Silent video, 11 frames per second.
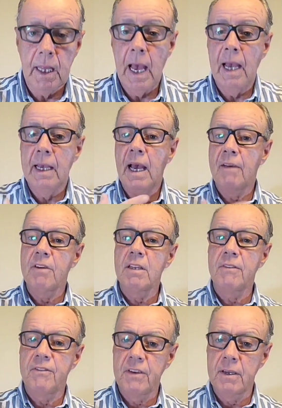I haven't
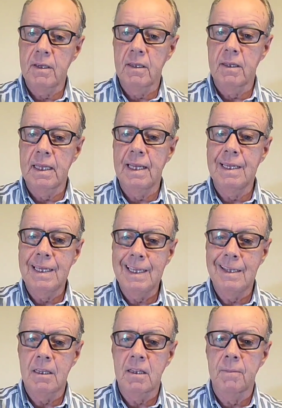feel the need